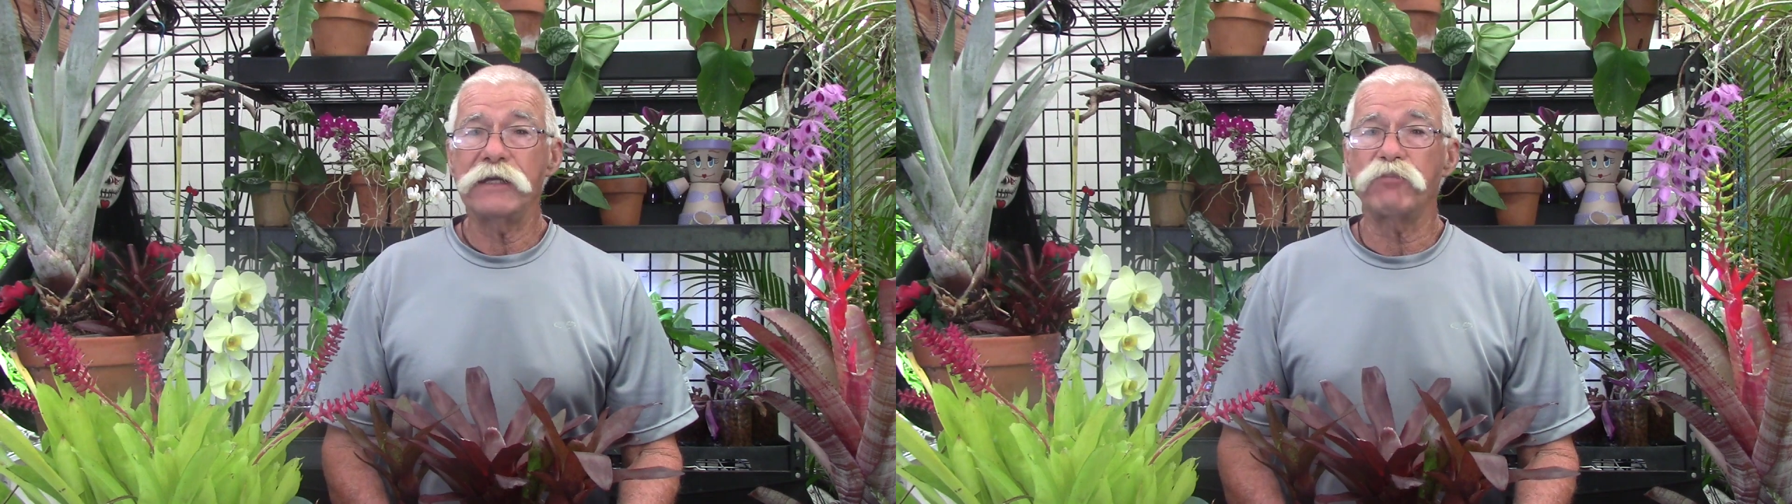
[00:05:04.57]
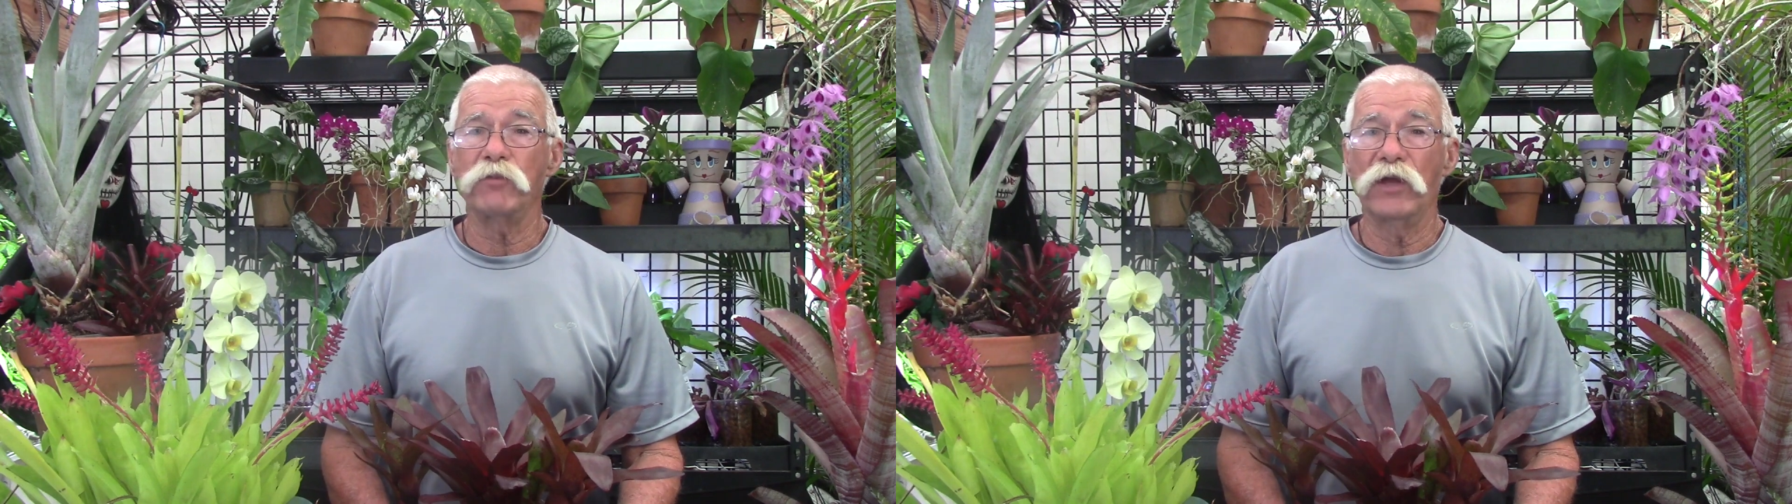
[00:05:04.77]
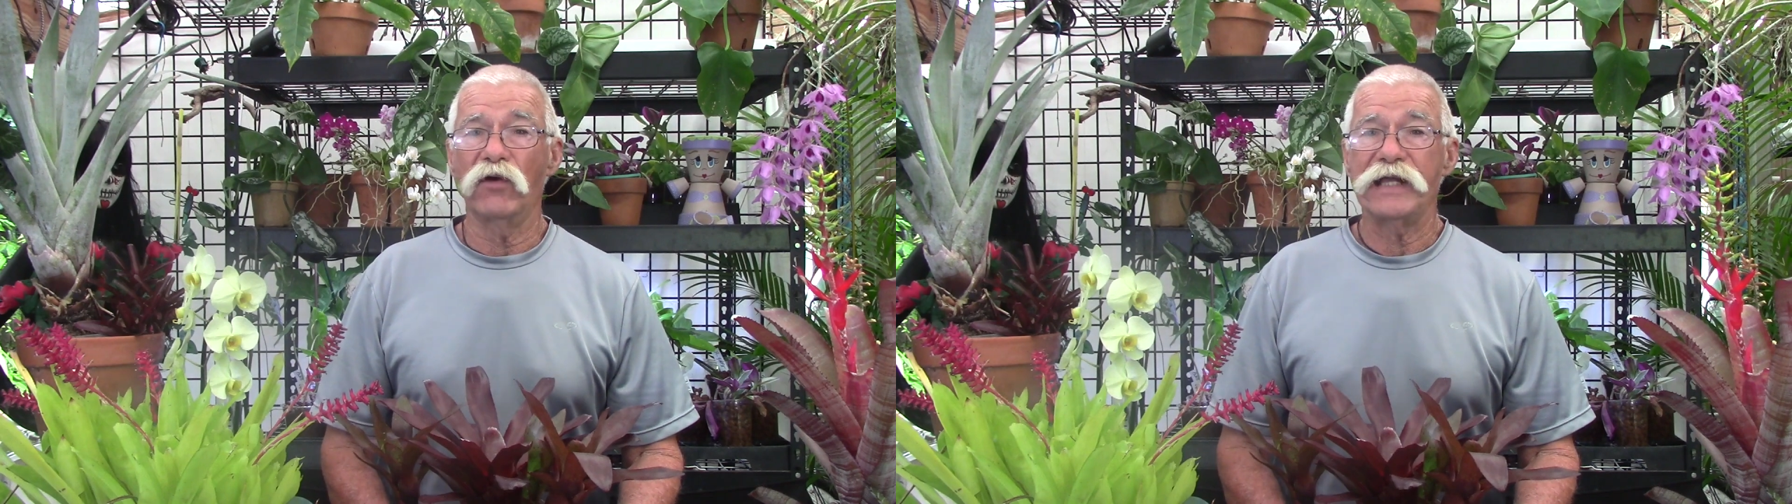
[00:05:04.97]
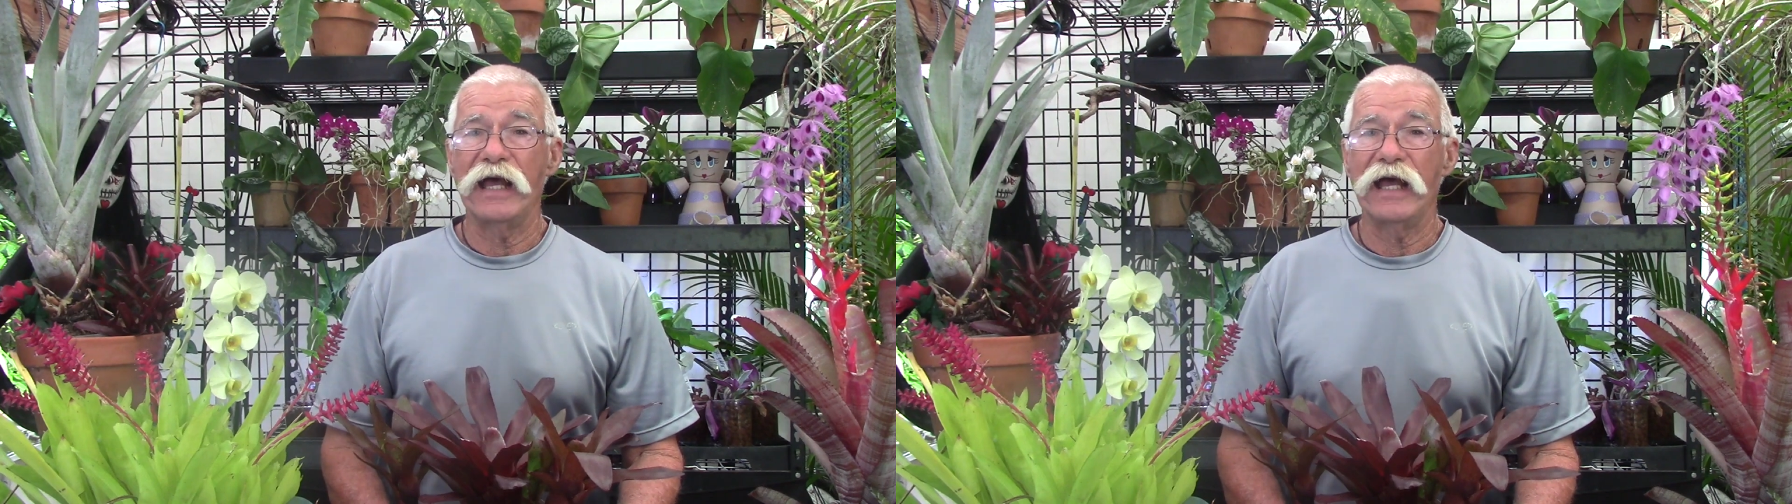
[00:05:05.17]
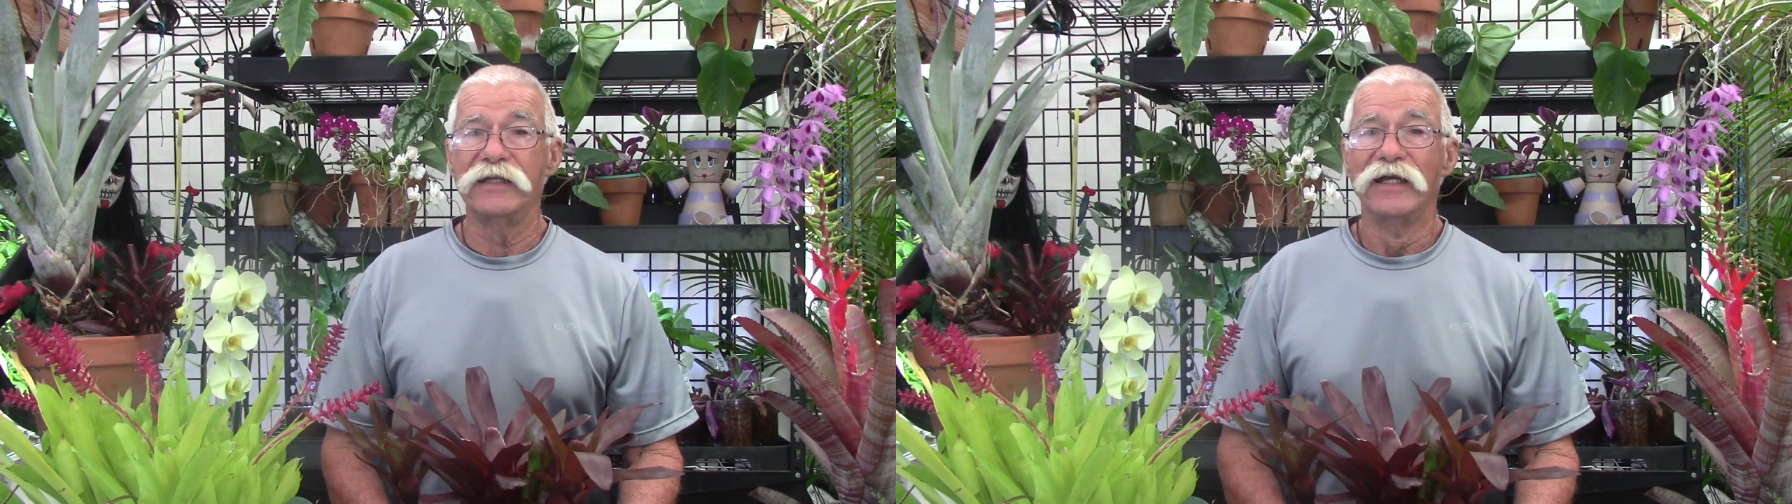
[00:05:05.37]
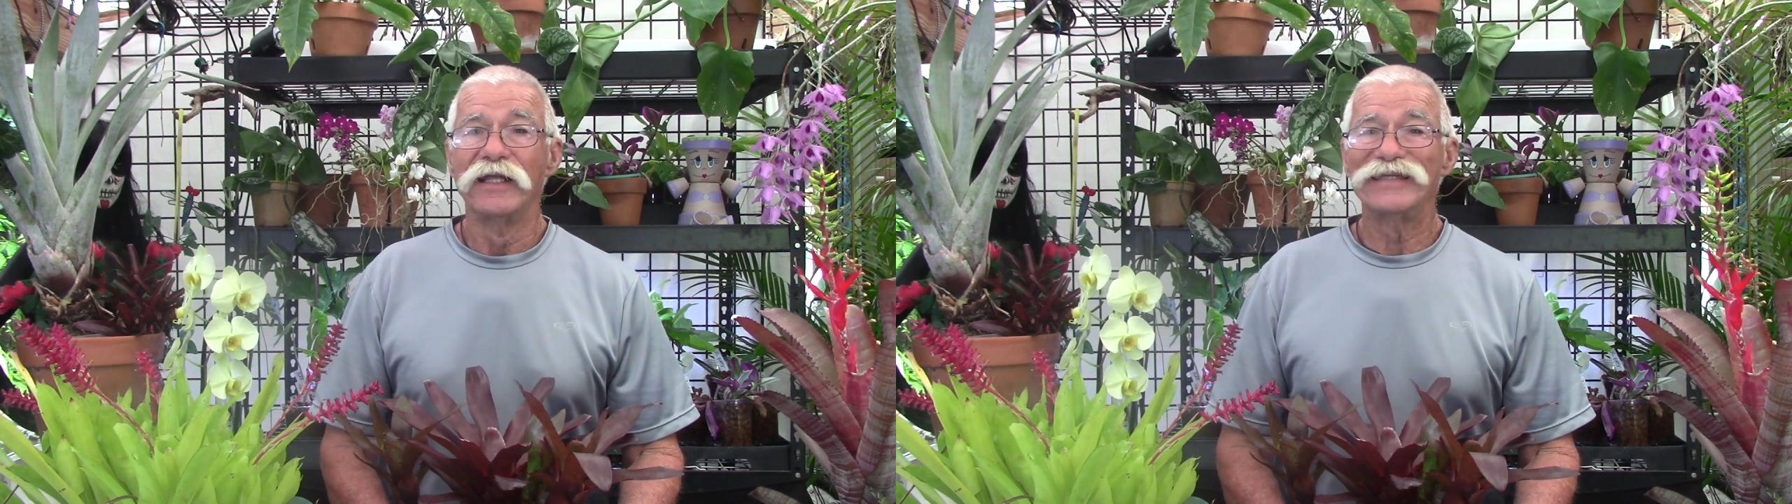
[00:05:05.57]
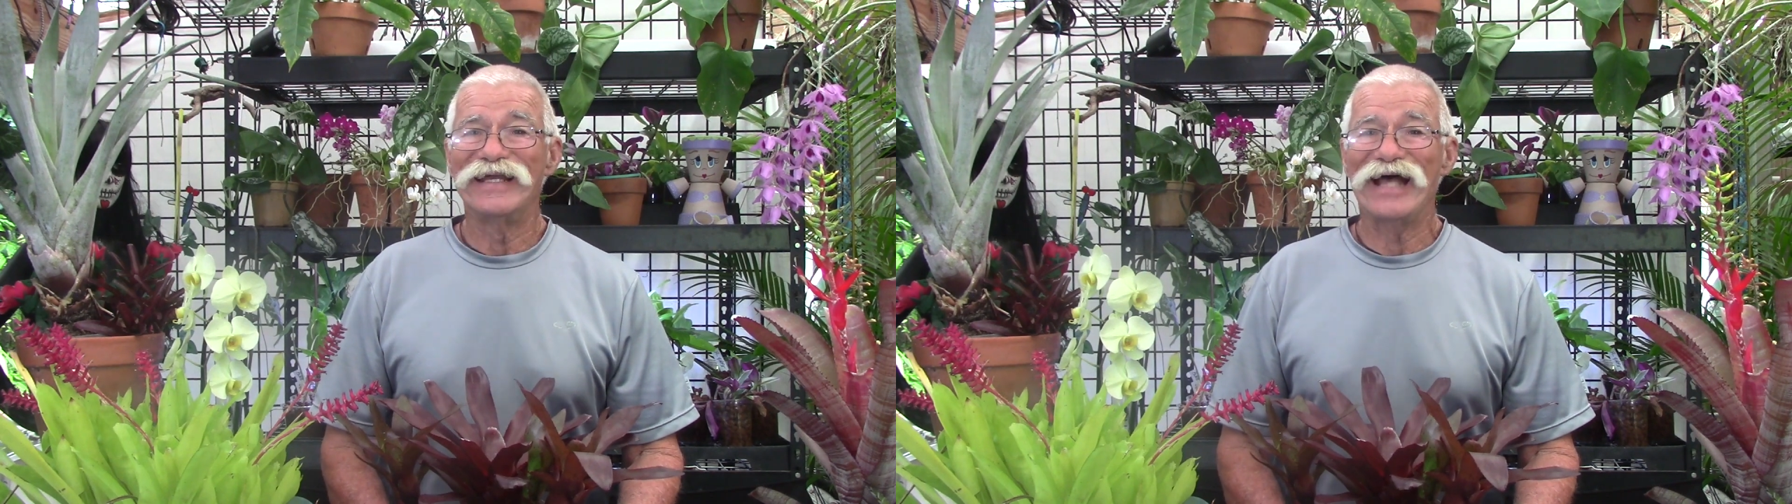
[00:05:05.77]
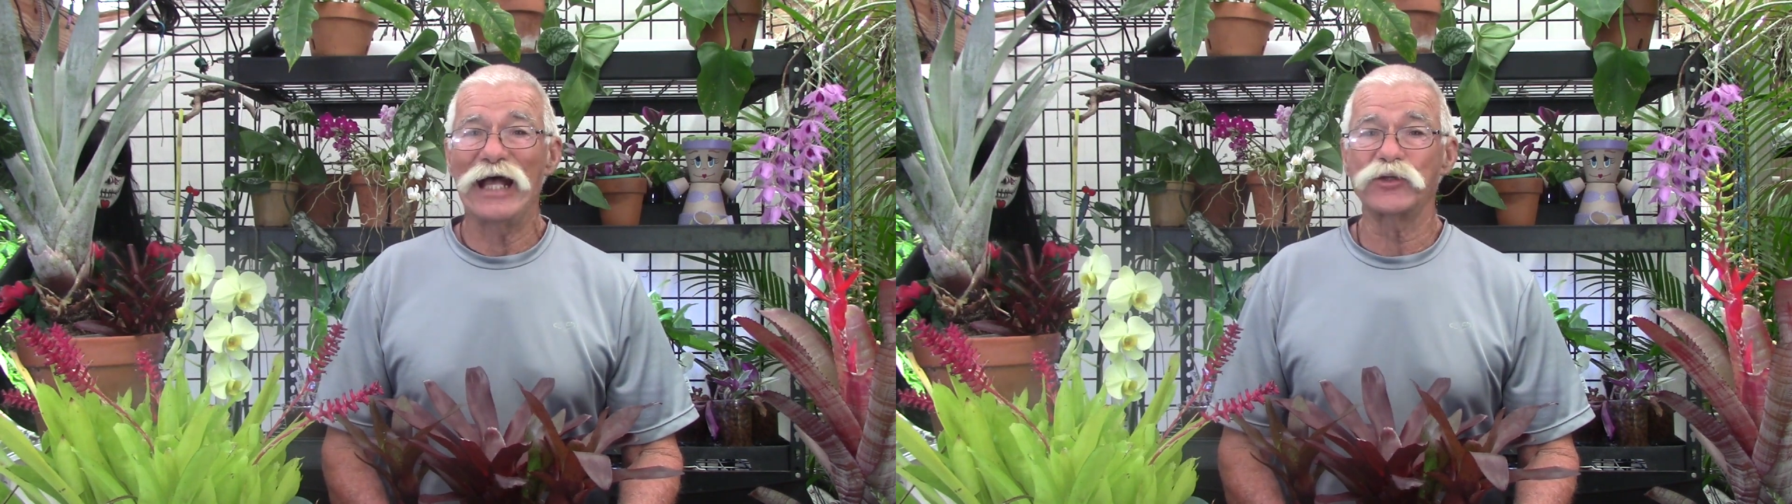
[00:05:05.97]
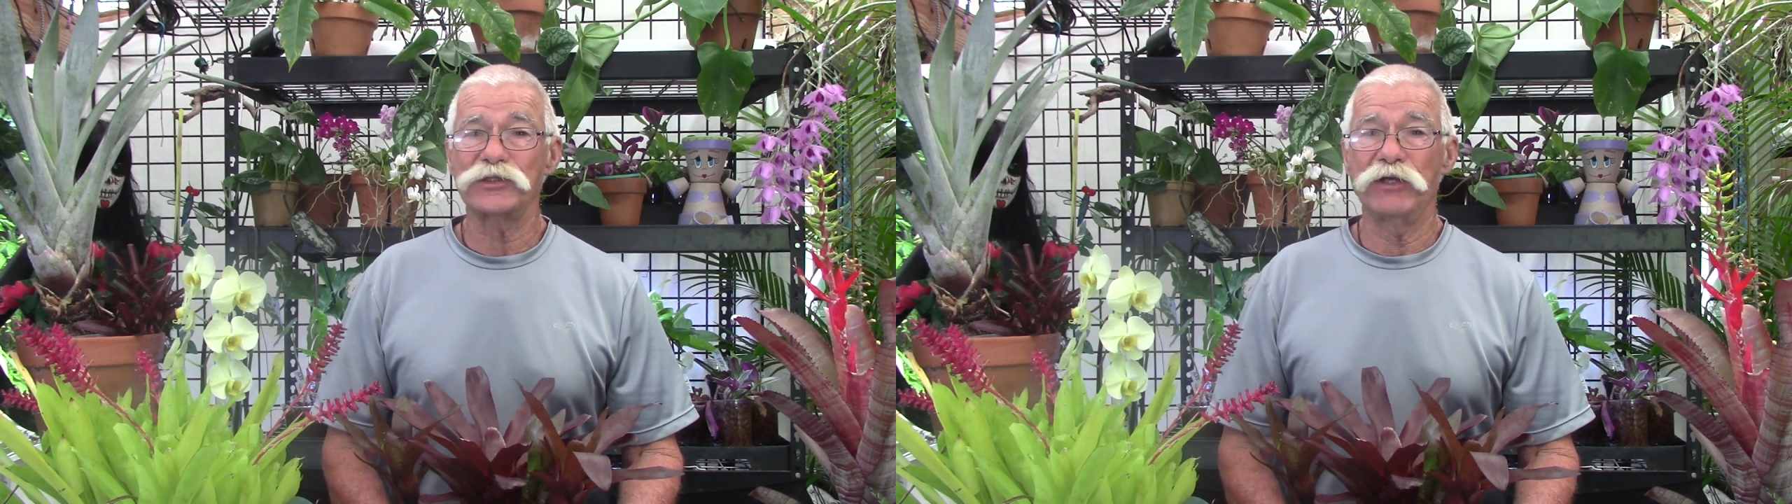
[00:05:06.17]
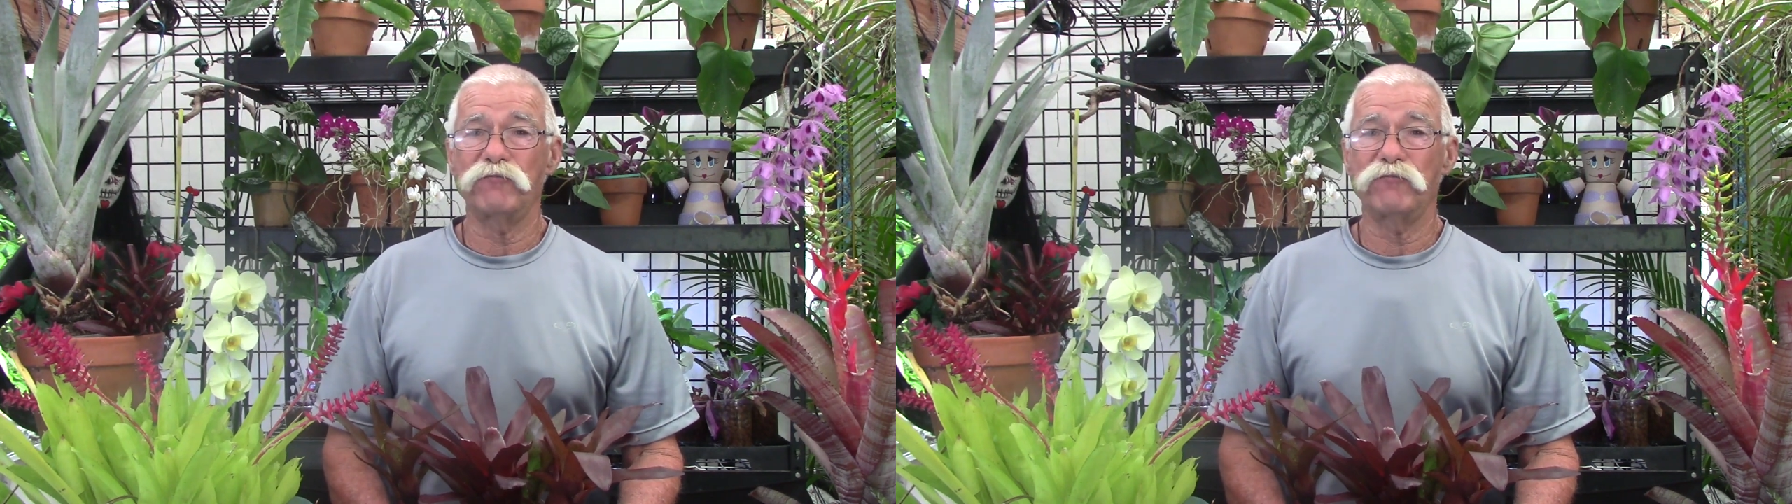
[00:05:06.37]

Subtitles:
bromeliad that has an